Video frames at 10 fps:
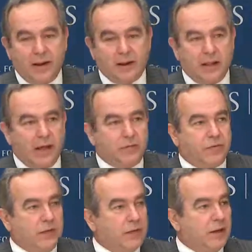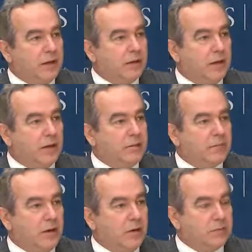left feeling, uh,
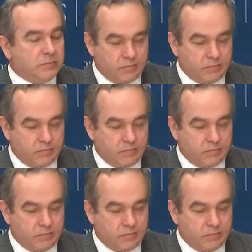you know,